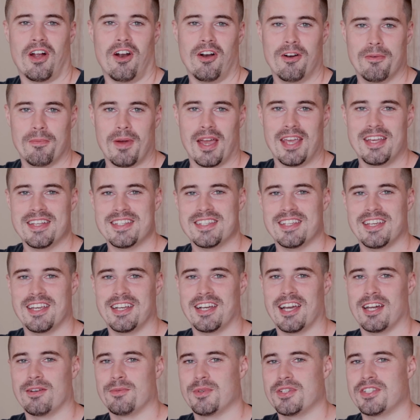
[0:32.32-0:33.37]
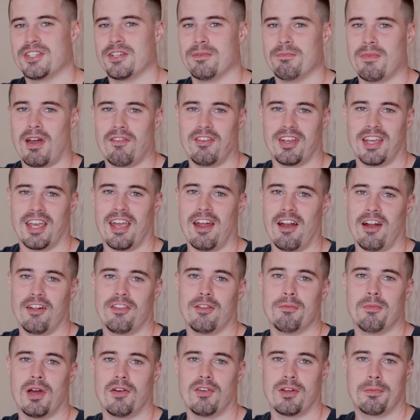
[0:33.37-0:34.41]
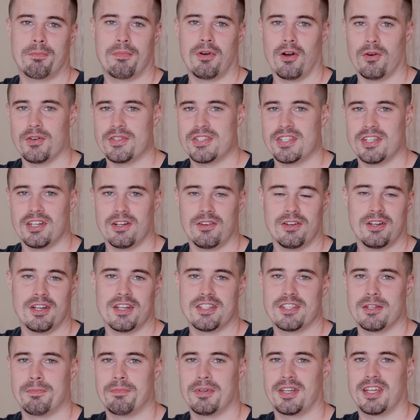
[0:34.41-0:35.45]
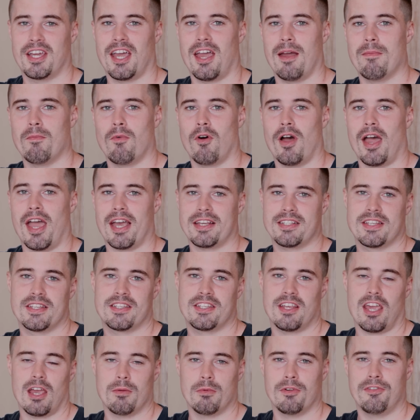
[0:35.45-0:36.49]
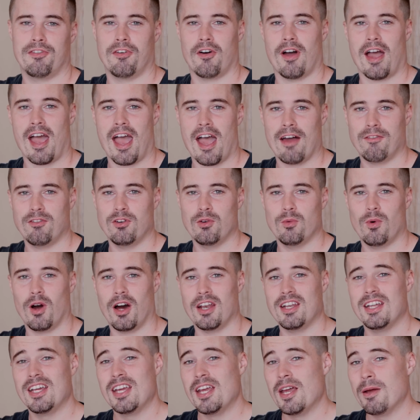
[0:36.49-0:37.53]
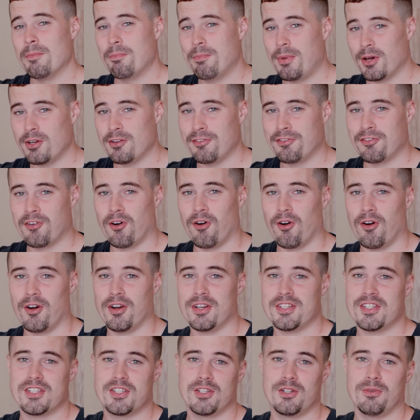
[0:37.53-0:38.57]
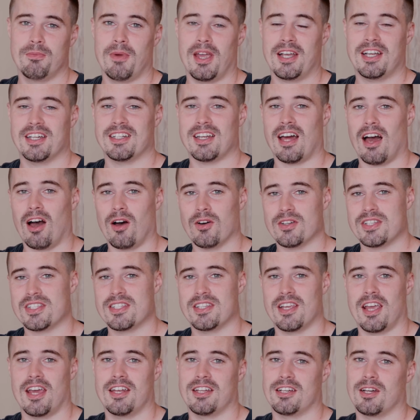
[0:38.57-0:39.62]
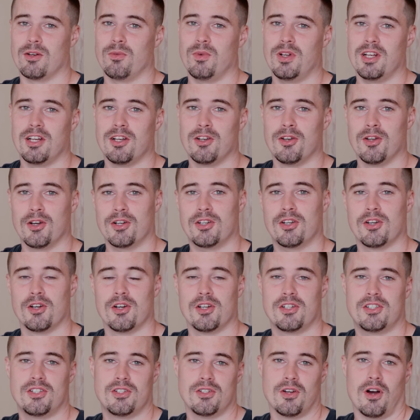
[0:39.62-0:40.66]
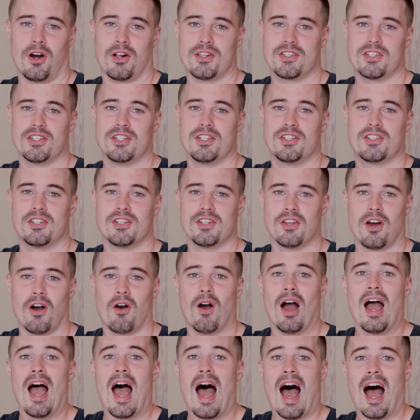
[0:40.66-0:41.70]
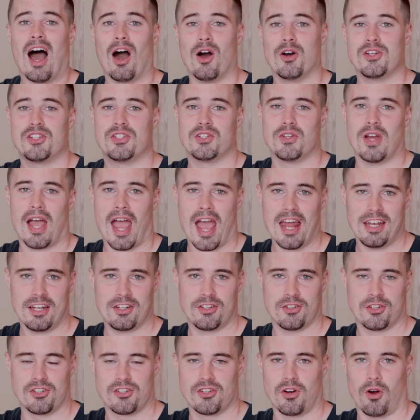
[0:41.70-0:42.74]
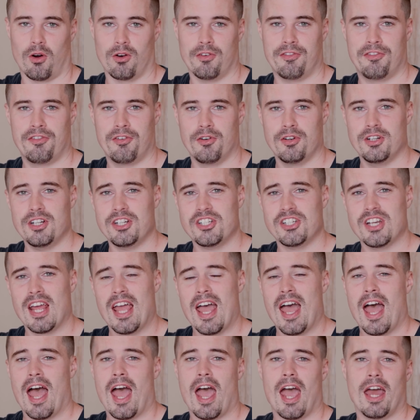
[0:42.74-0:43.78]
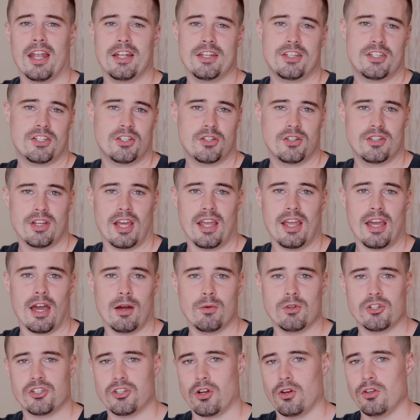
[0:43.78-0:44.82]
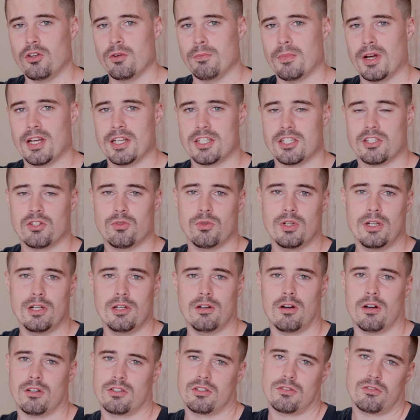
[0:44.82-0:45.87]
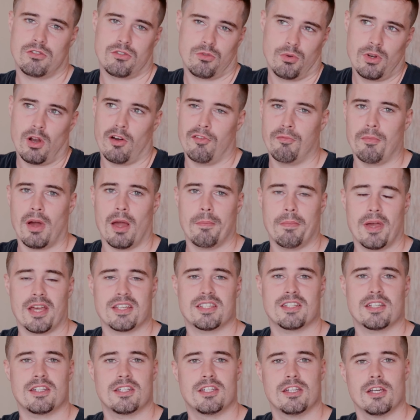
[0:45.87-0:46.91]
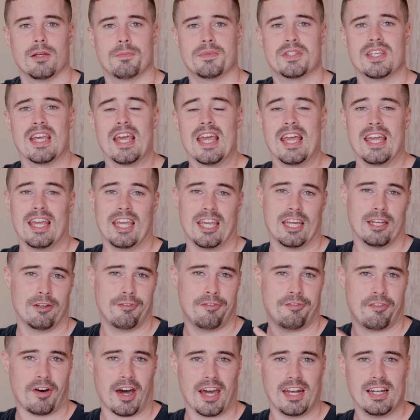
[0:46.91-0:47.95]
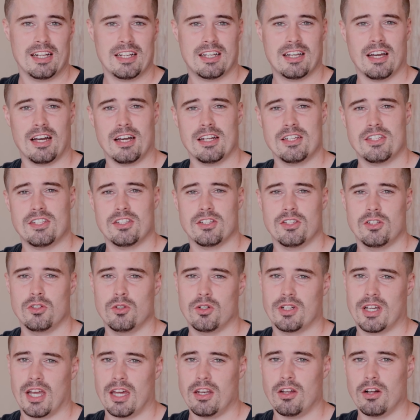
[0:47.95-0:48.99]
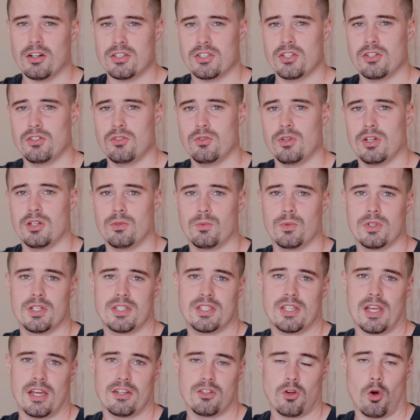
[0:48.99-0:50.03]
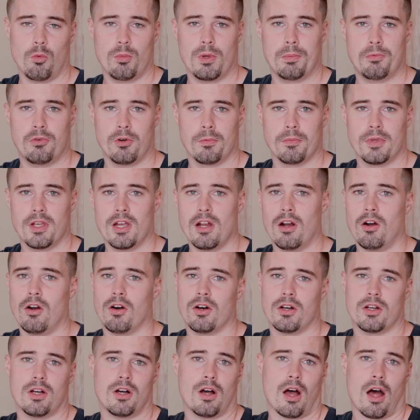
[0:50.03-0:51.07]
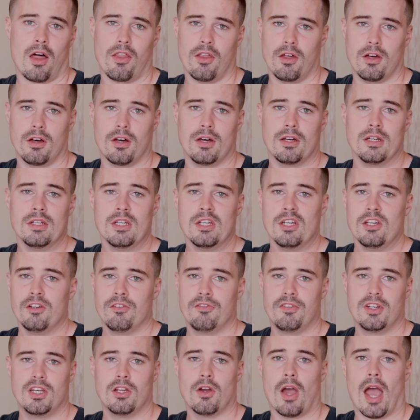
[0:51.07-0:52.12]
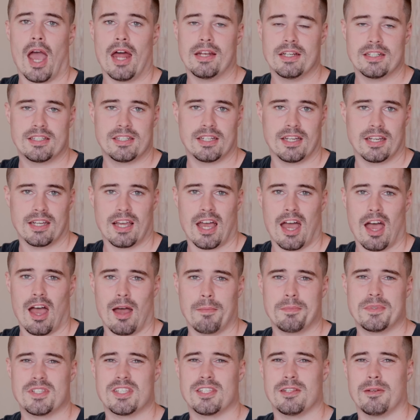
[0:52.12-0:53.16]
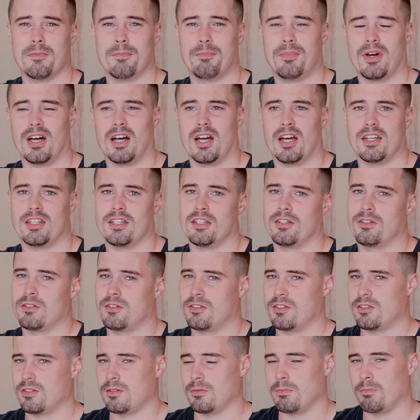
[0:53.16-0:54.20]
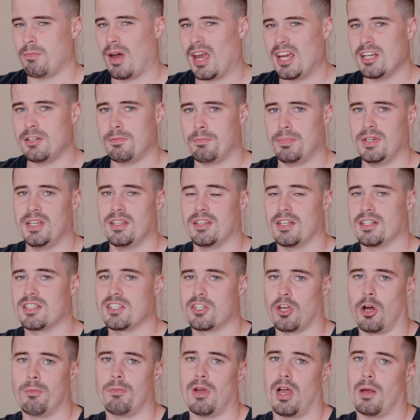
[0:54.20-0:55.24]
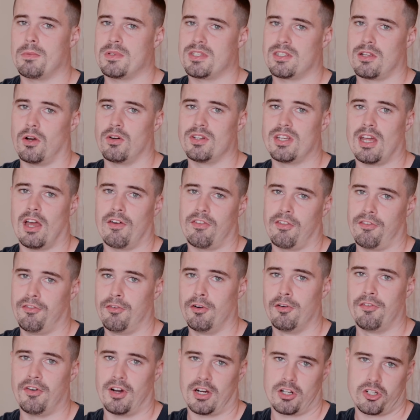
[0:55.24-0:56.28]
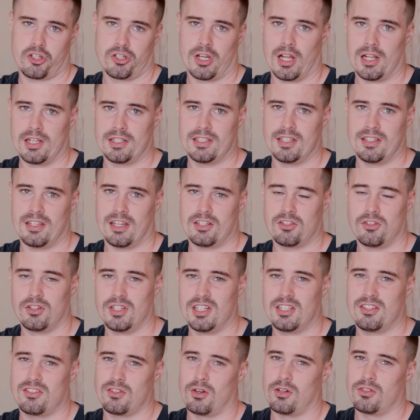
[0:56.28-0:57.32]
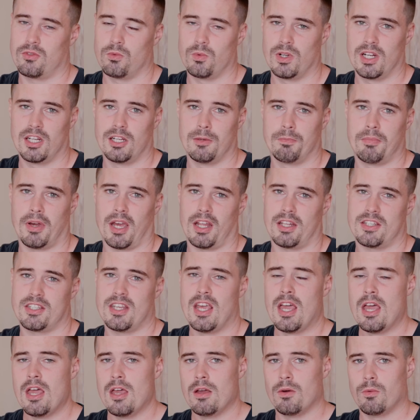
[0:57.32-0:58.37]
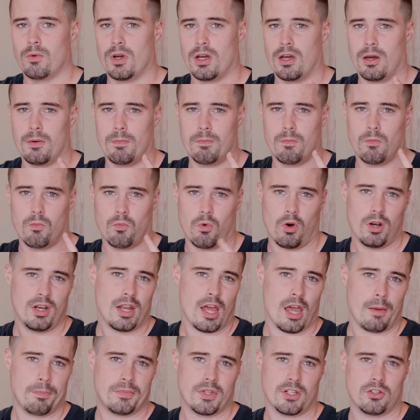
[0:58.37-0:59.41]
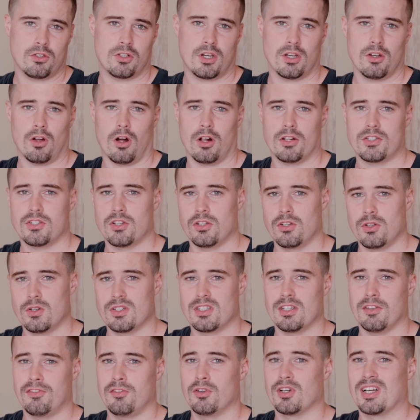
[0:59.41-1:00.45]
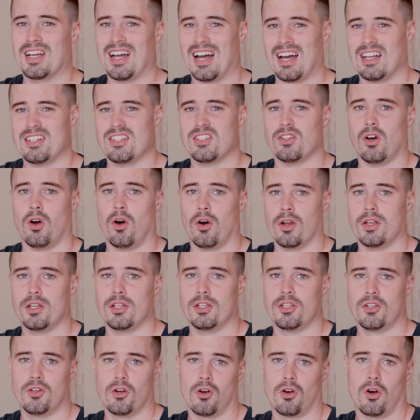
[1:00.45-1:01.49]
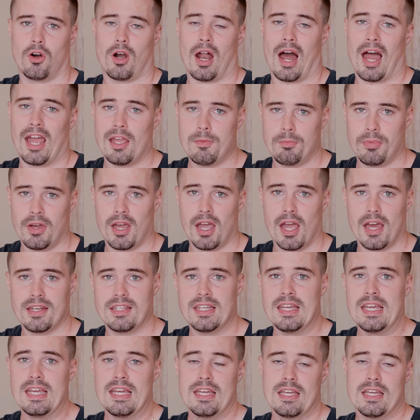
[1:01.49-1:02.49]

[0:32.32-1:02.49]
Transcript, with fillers: are amazing and with the Mavic Air and the Mavic Pro series it became more accessible for everyone but of course, to make it outstanding and really look good, you also need to know how to edit your drone footage. And today I will show you my three or three of my best tips in Final Cut. You can also do it with Adobe Premiere or other video editing apps, but it might be that some apps don't have the full functionality that you need, so it really depends. Um, one app that you can also use if you cut on your iPad